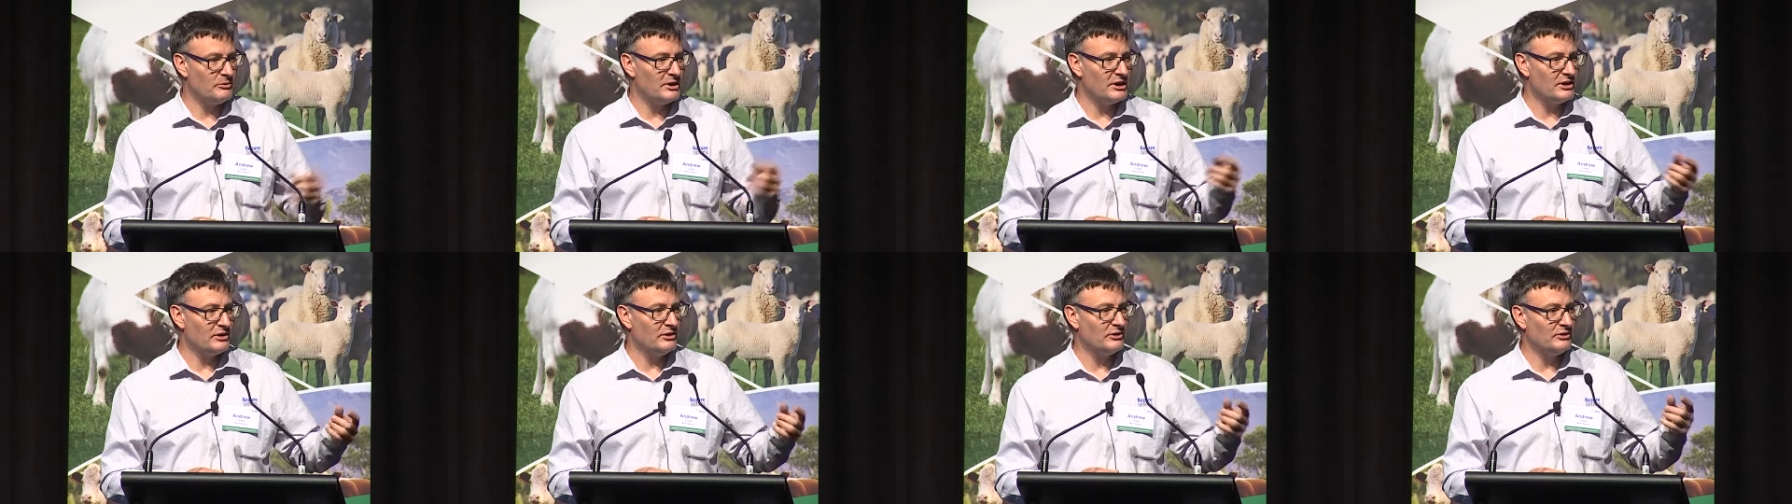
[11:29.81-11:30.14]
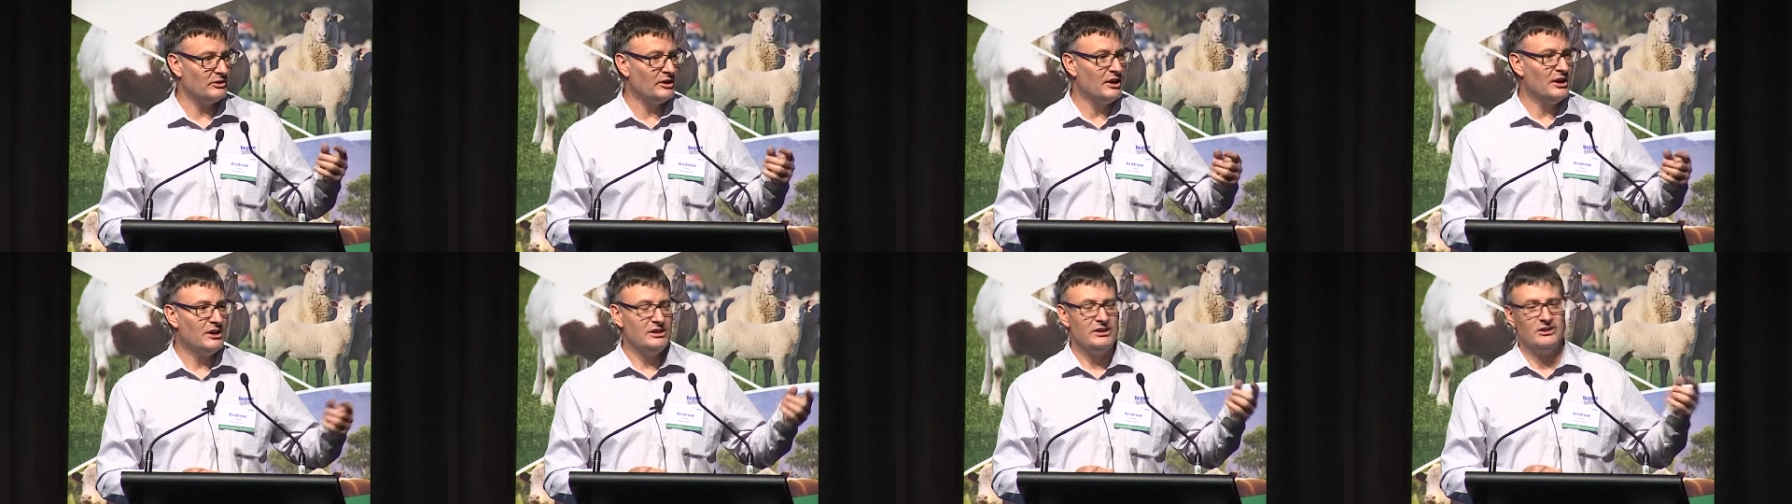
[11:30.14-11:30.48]
One is,
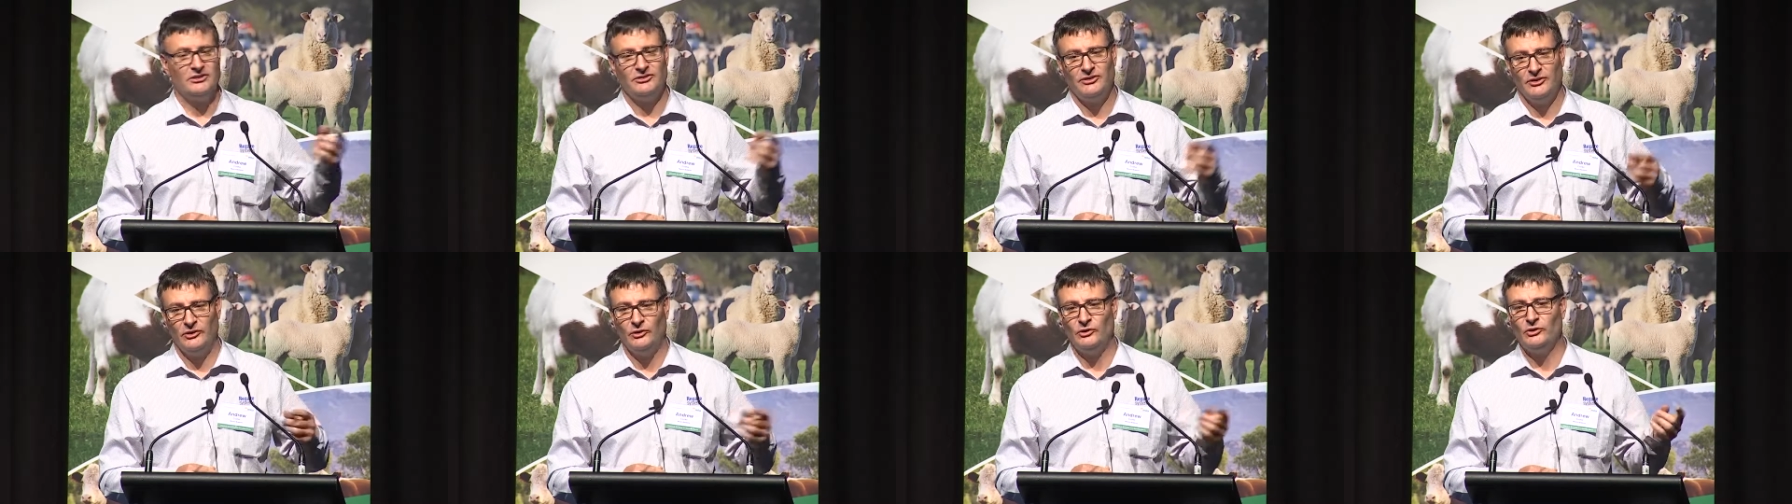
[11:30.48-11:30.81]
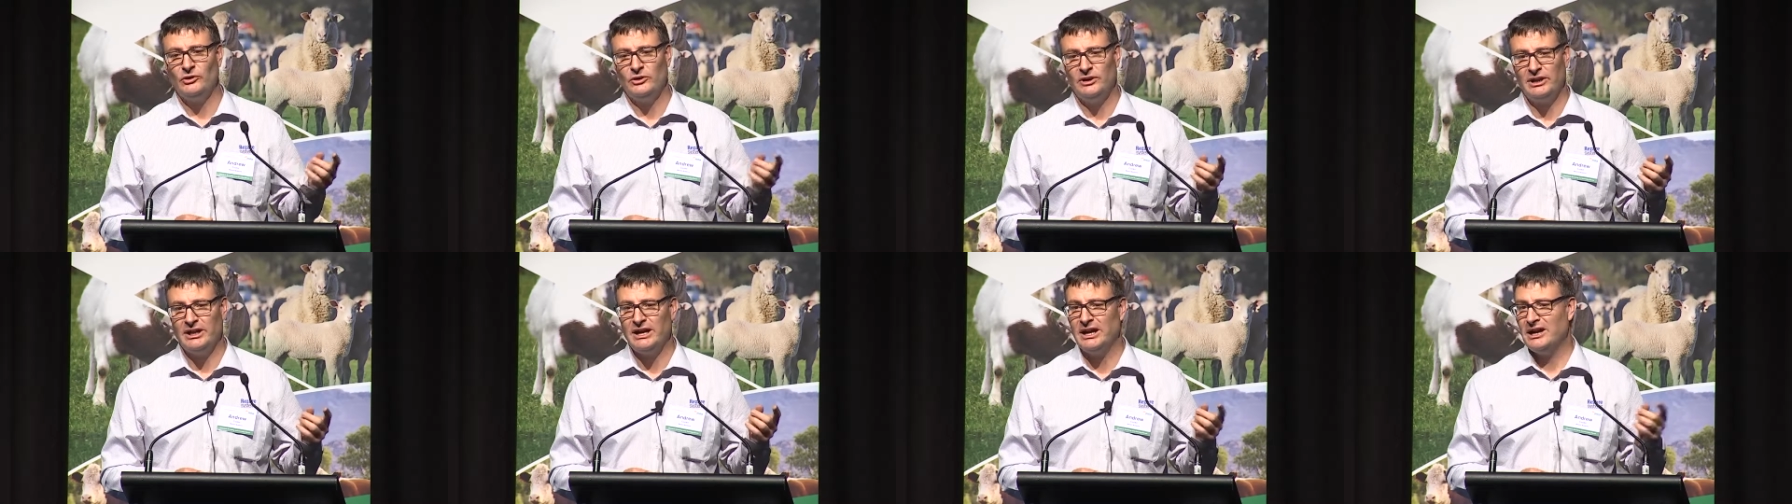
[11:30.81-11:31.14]
yes, there
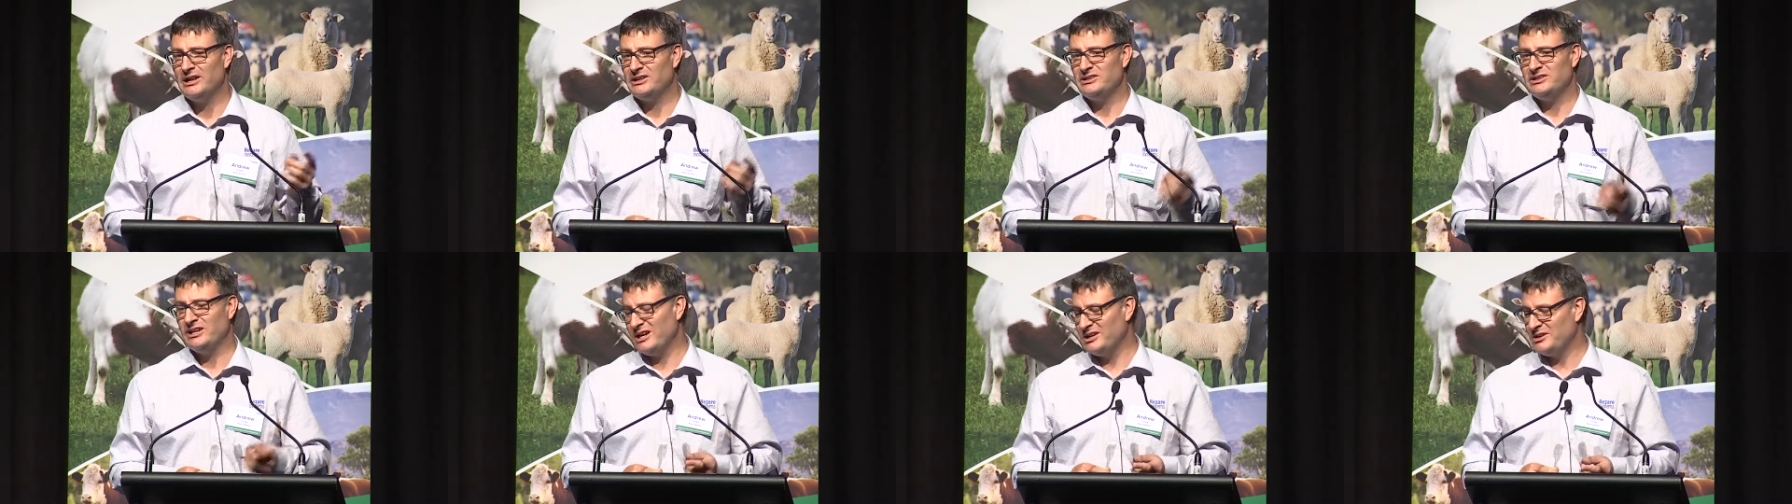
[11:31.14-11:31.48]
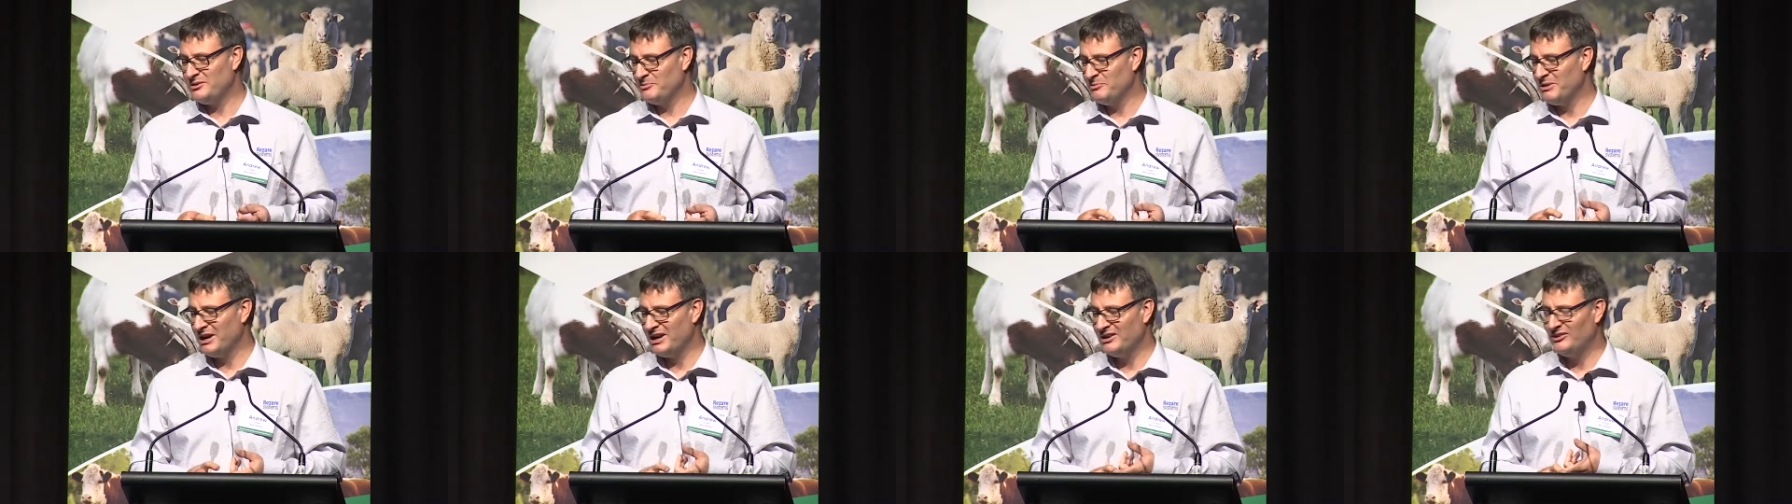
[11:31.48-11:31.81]
certainly are
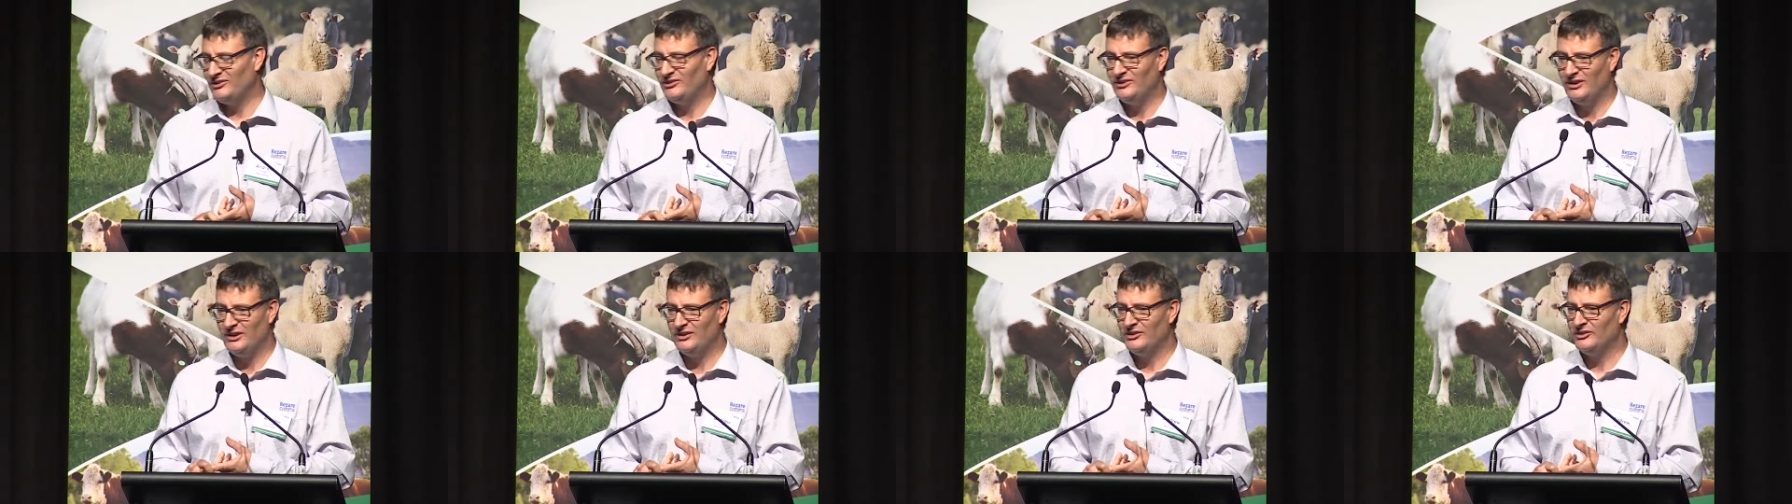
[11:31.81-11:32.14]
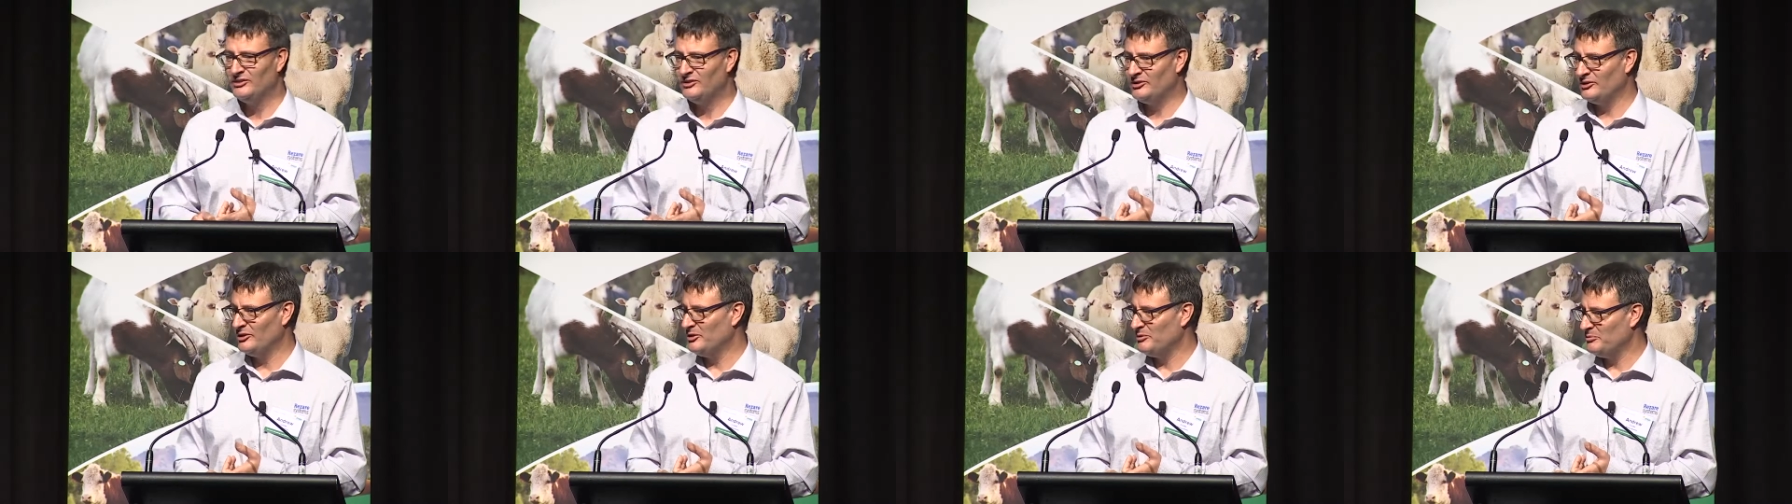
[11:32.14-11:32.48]

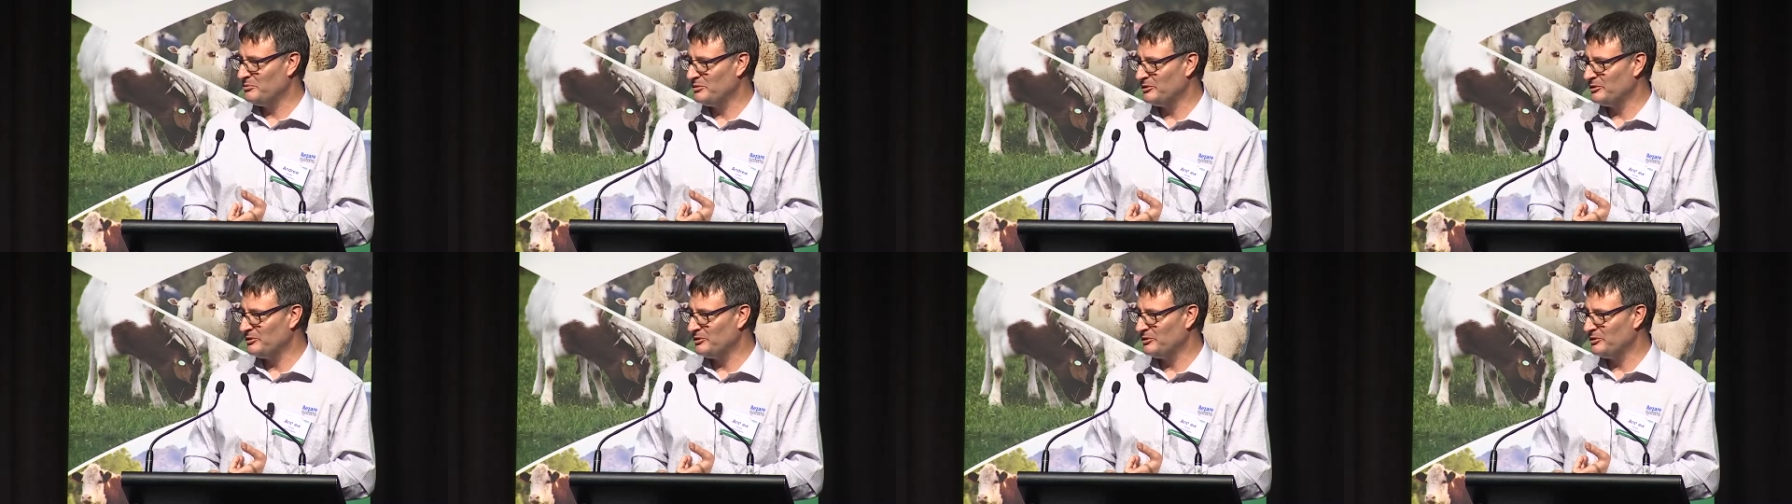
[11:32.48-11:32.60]
databases,